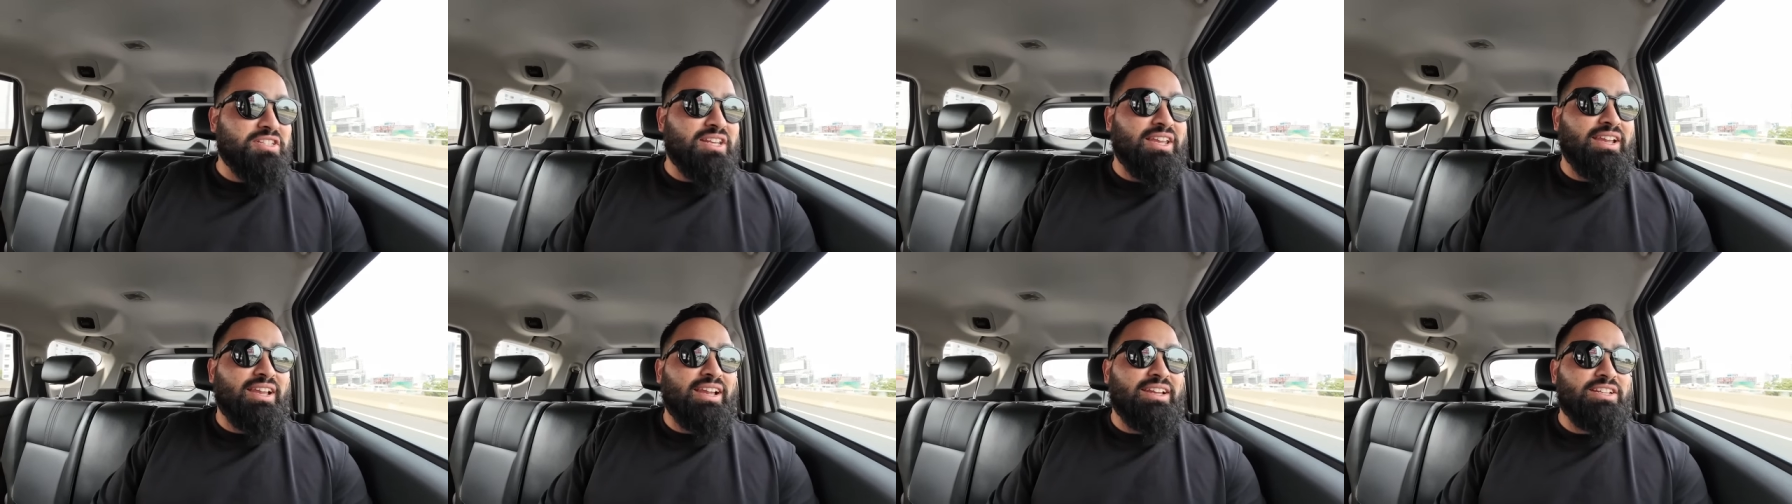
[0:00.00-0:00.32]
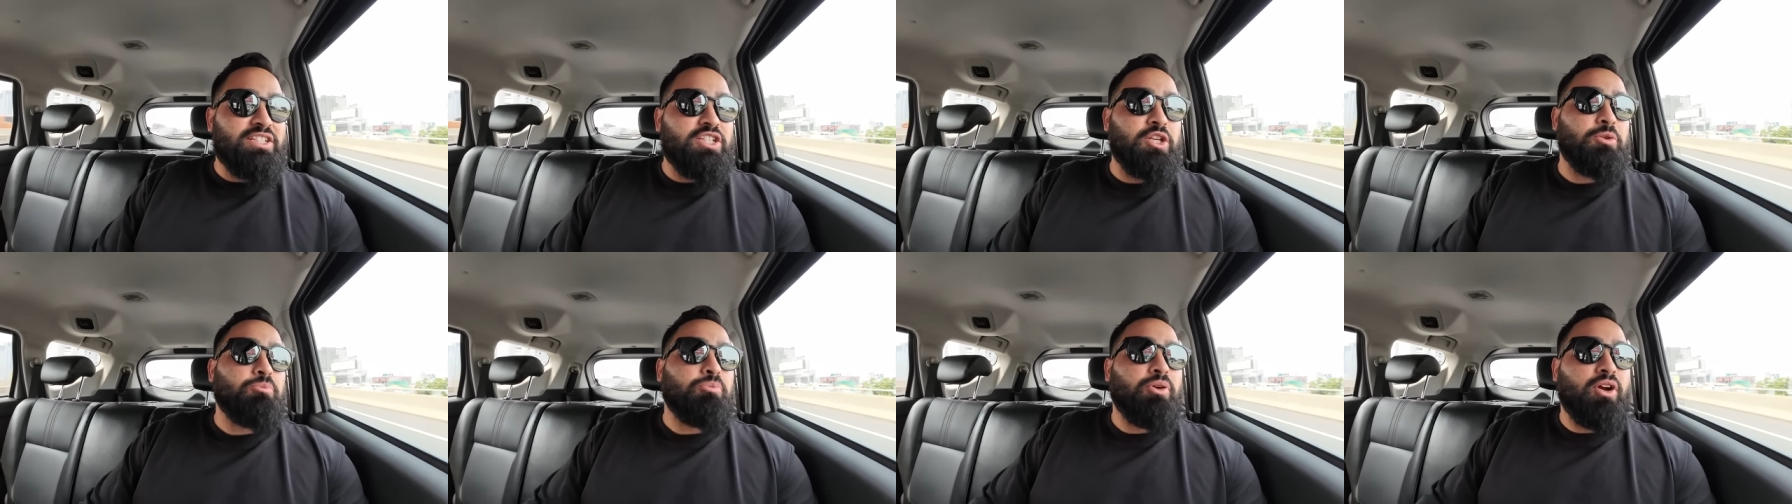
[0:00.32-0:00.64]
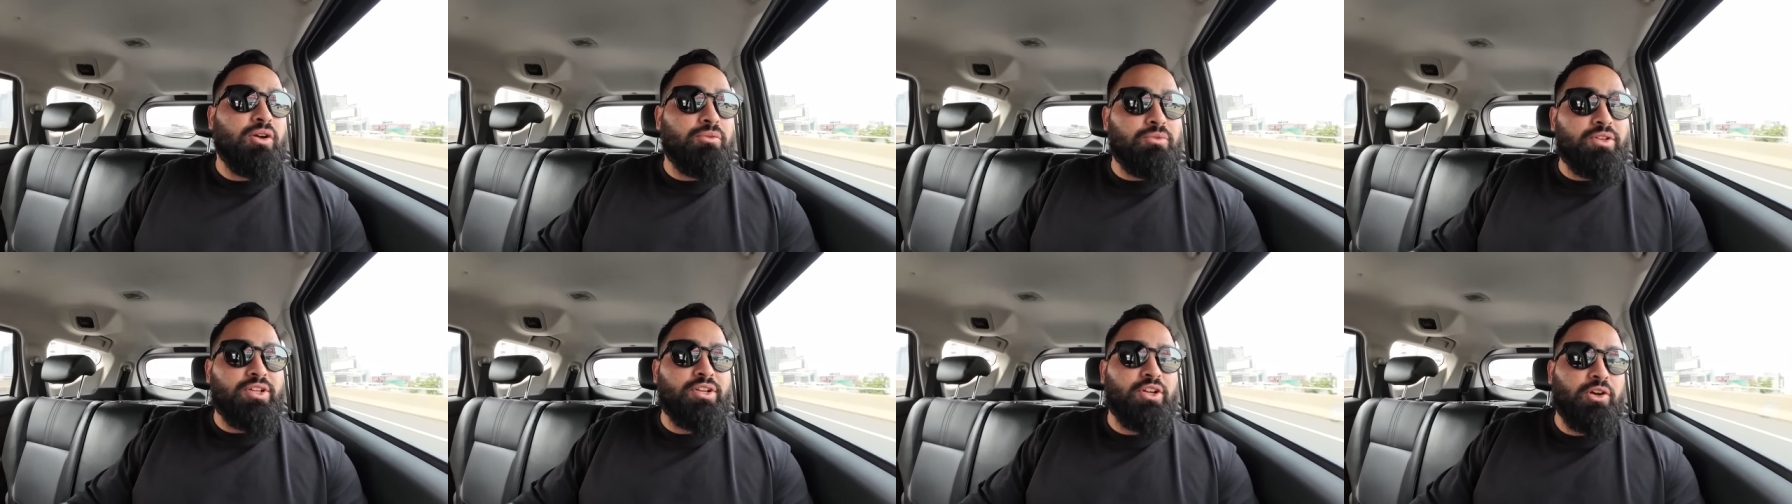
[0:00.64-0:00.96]
Like, I should
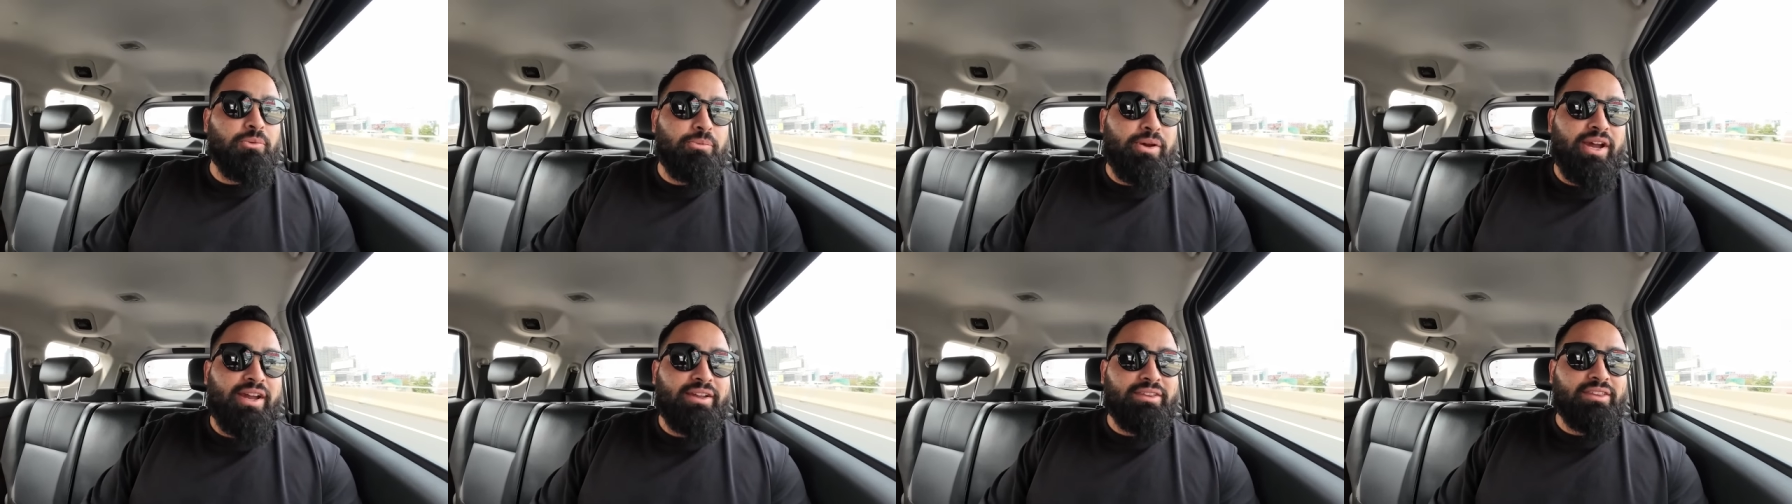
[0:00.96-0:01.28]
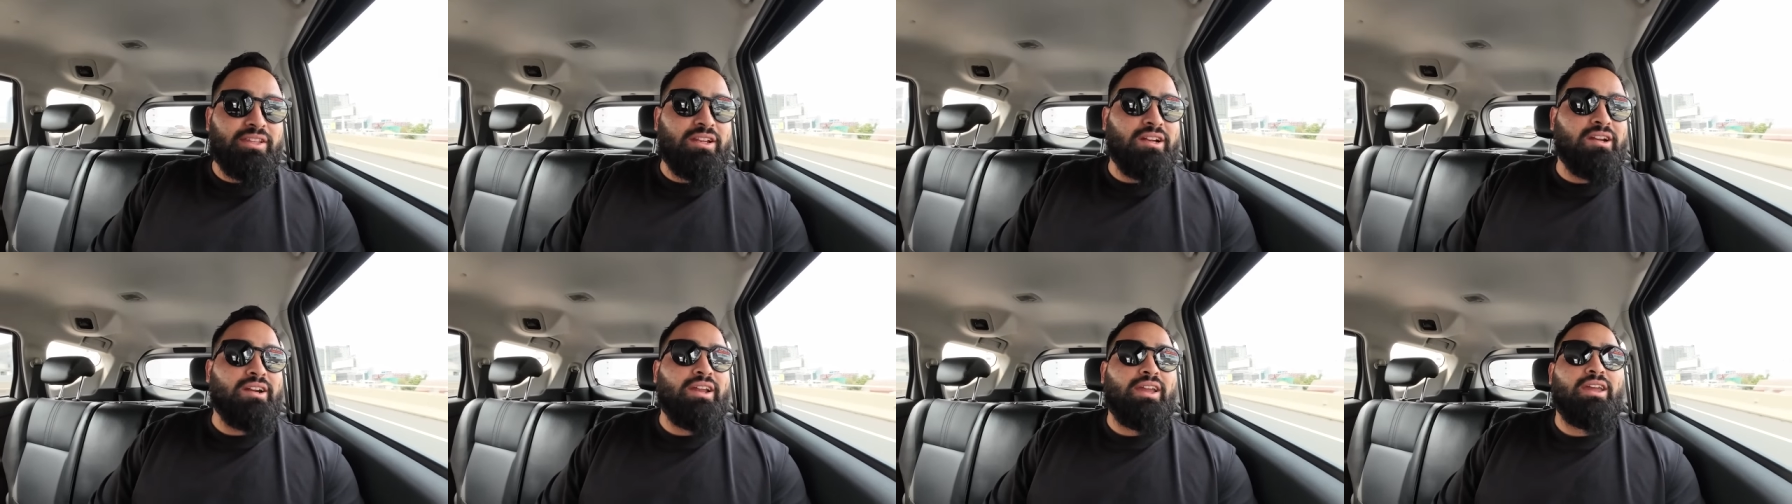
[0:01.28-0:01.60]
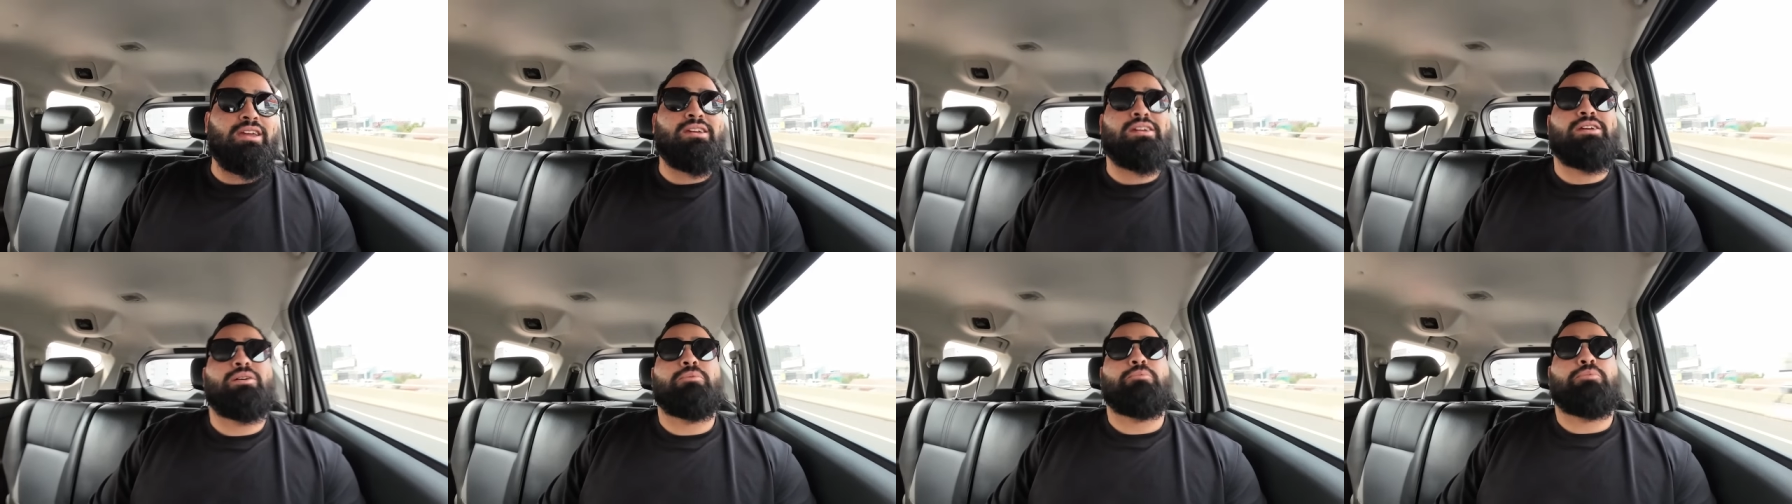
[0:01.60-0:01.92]
probably go back there
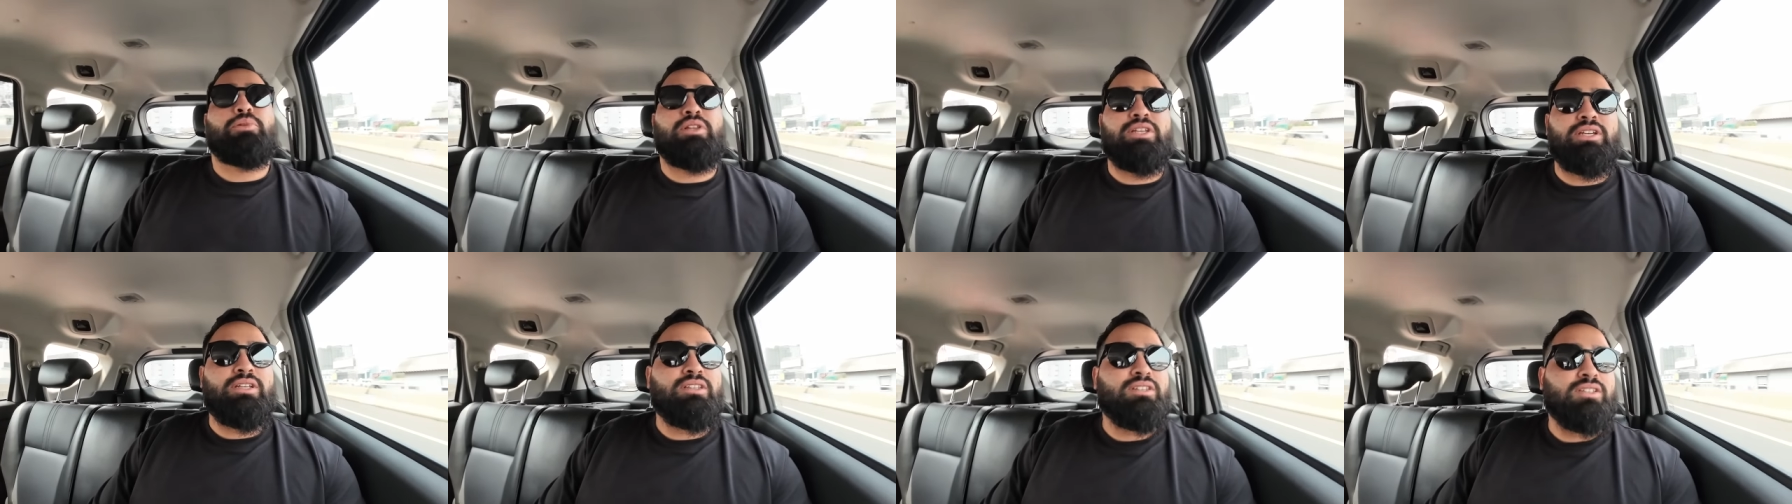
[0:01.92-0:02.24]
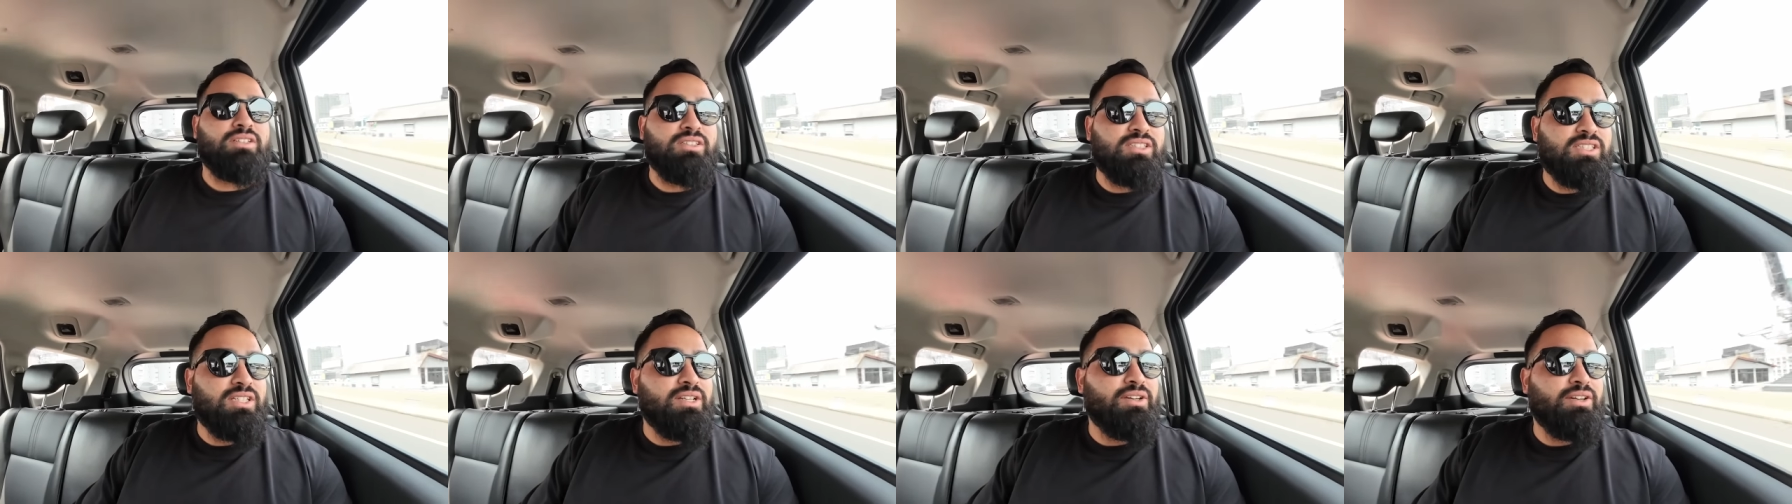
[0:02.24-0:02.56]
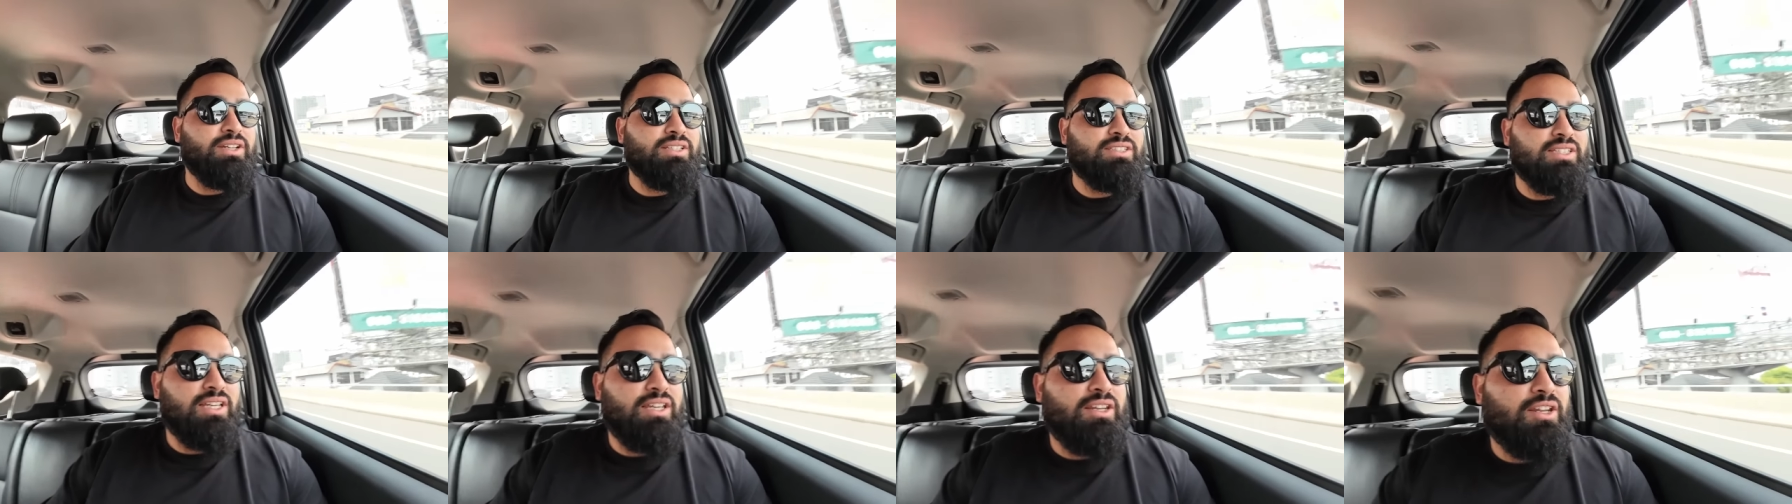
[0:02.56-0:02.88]
and complete the
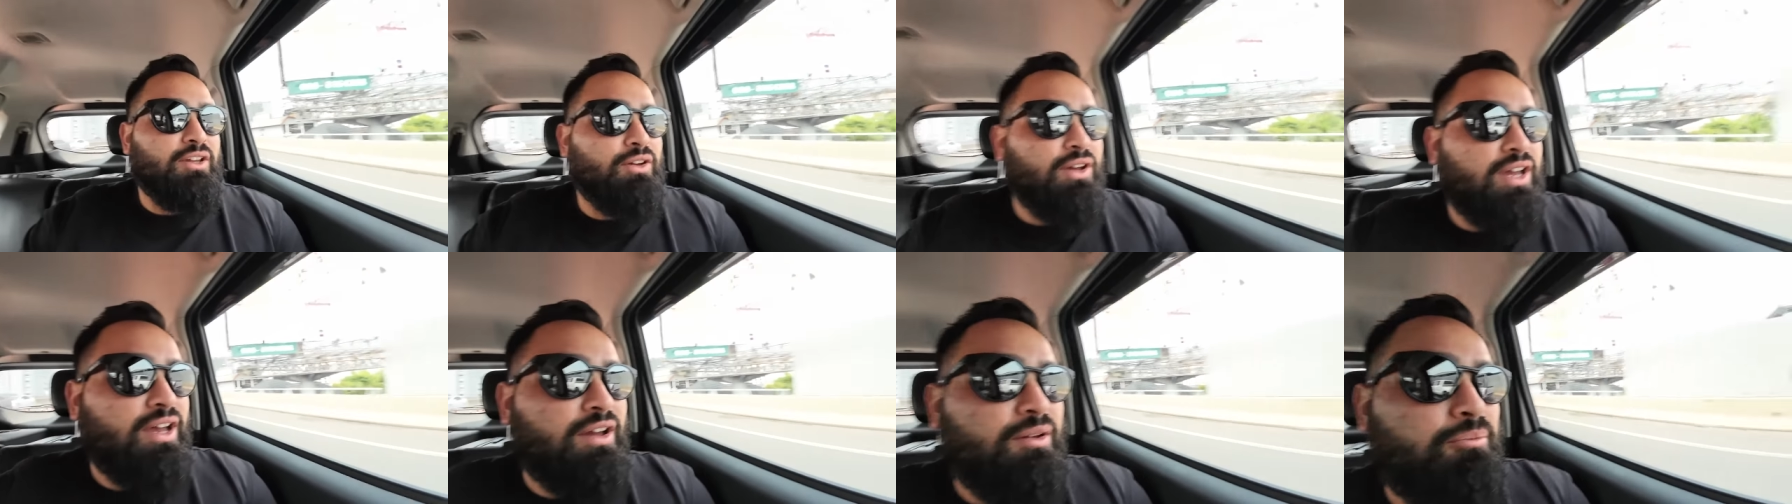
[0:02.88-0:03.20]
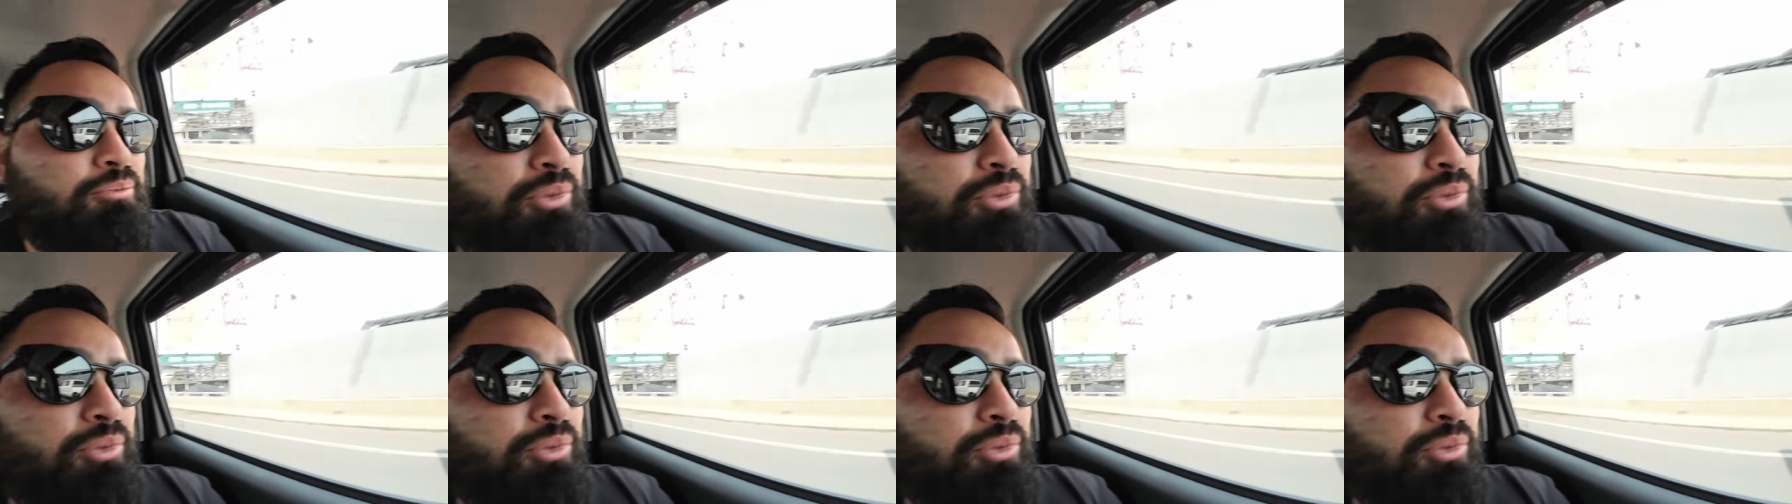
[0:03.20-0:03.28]
series. I know how